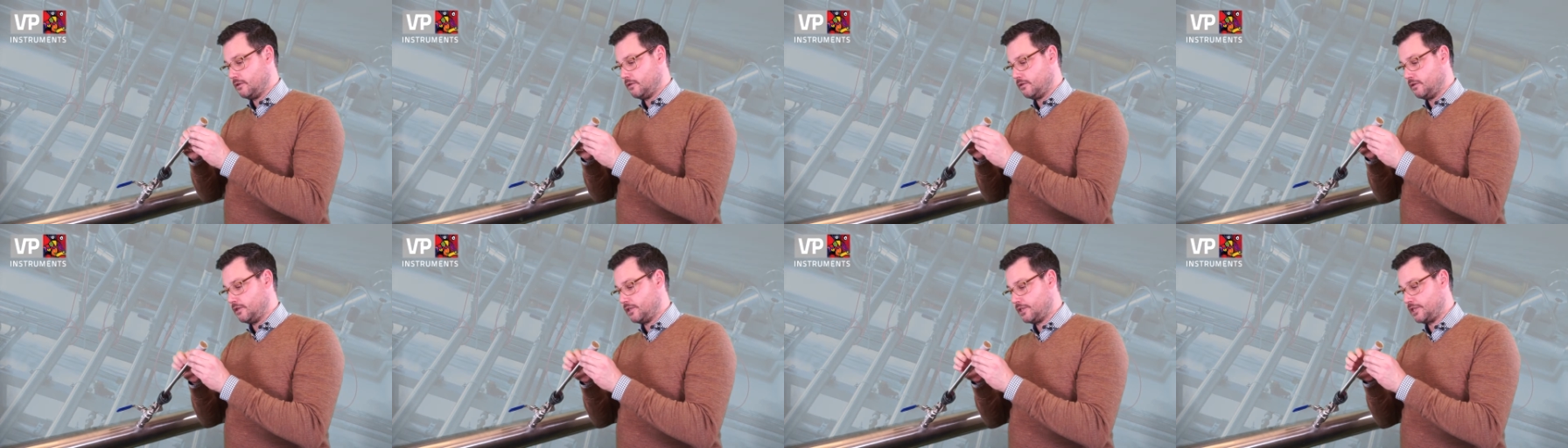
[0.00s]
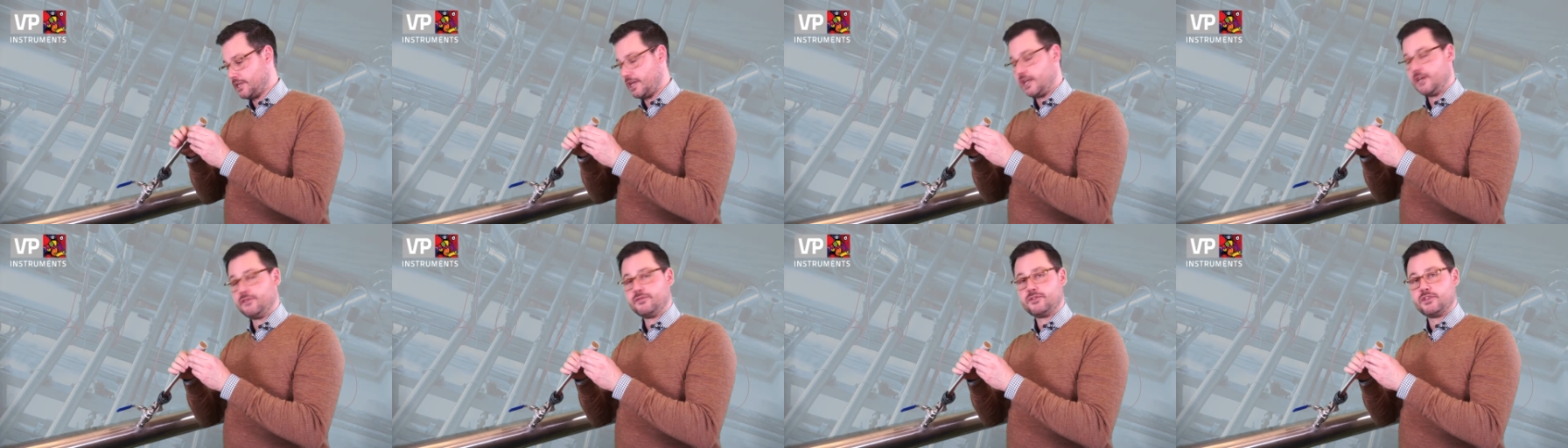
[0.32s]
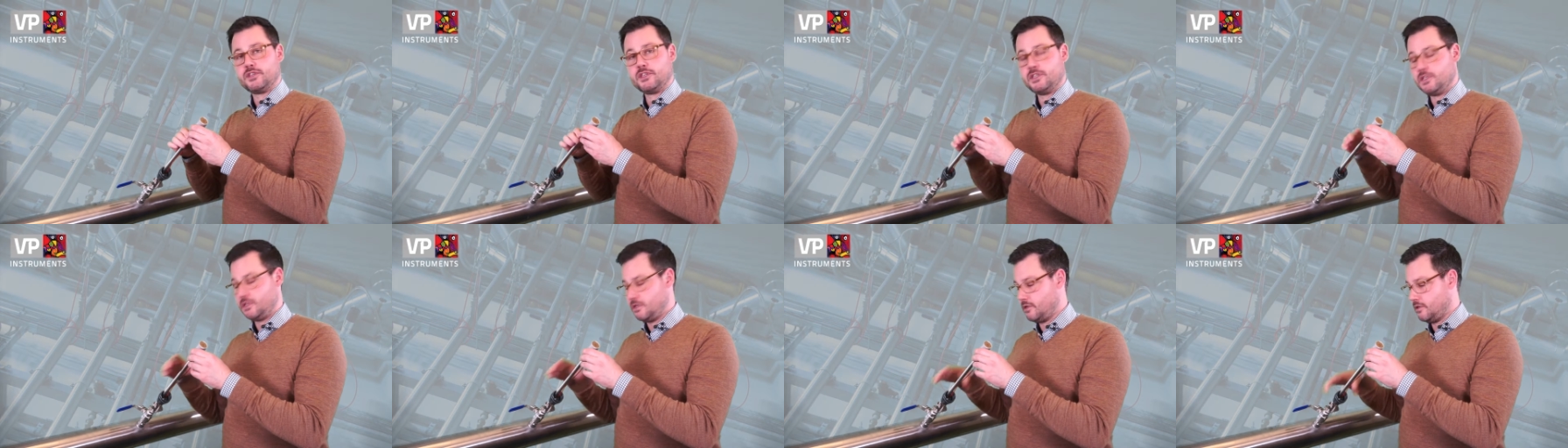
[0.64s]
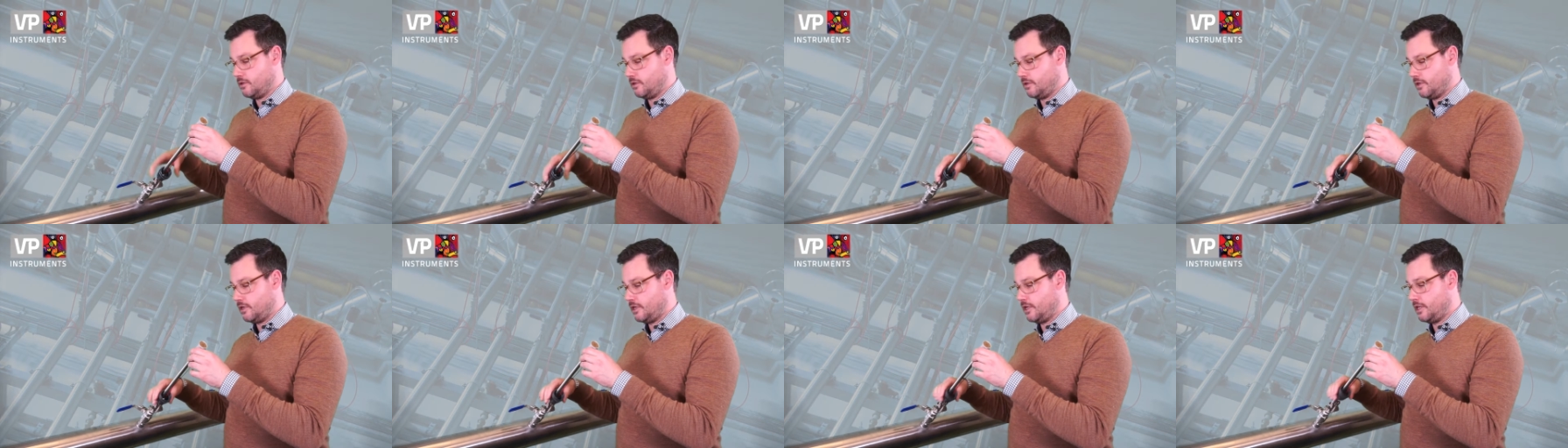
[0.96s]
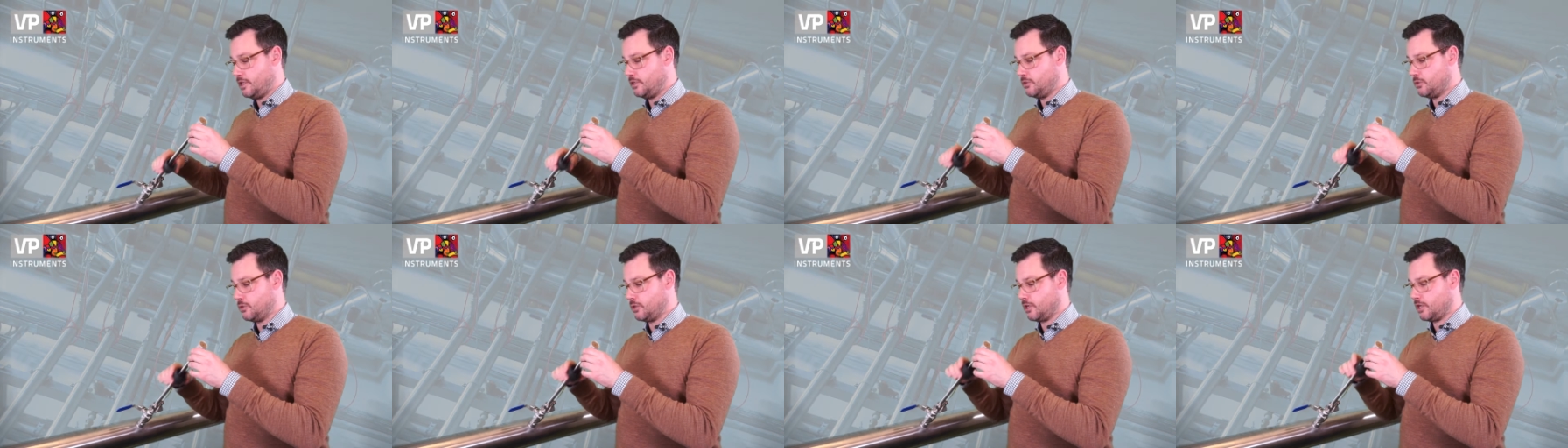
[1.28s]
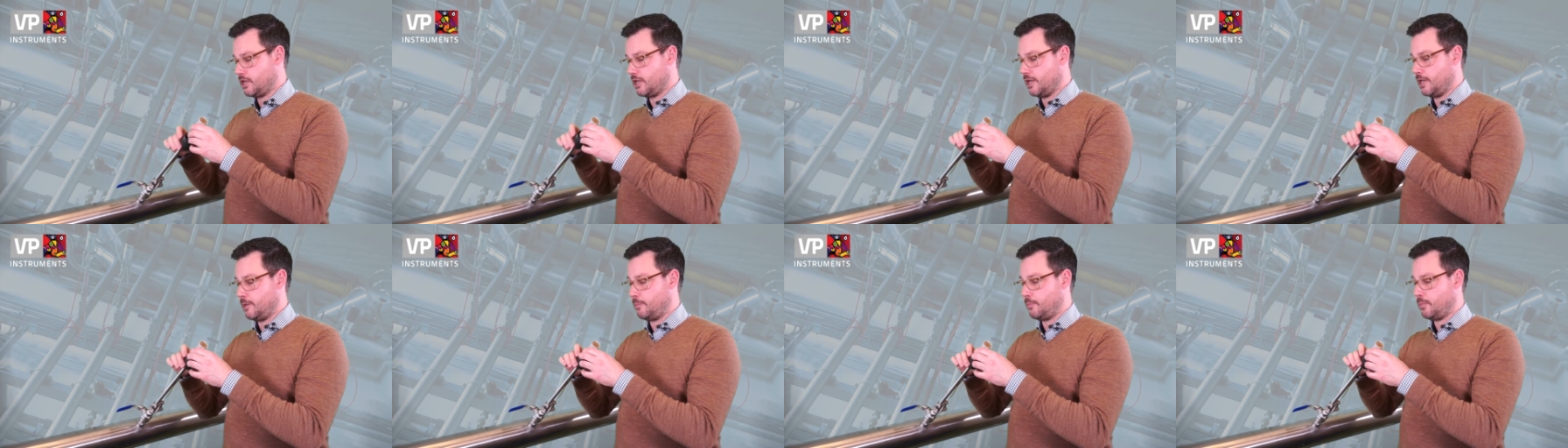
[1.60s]
the safety into the
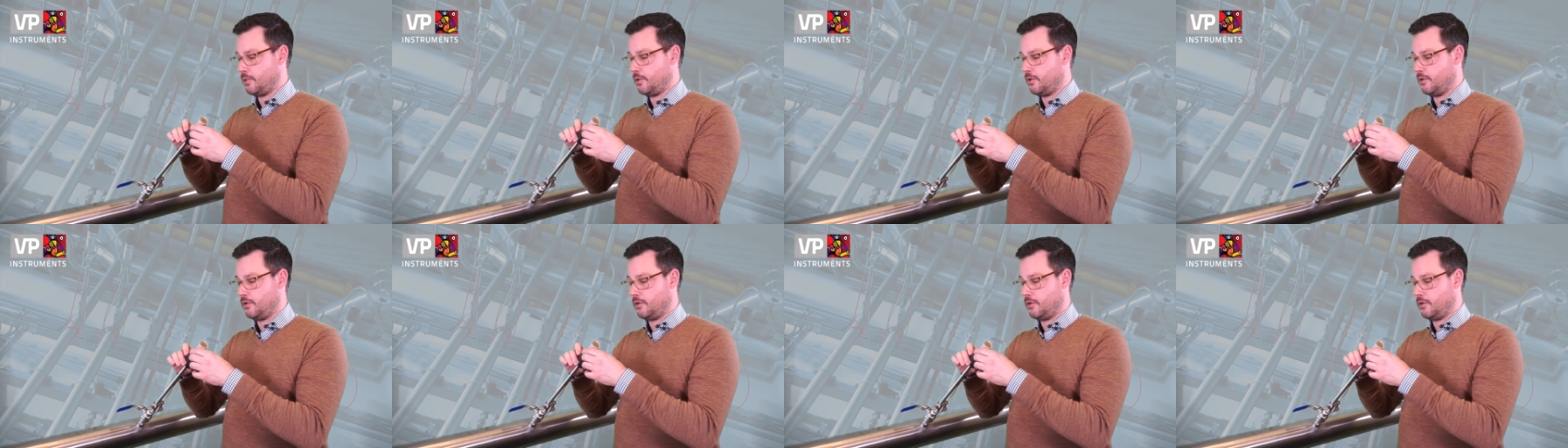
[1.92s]
clip,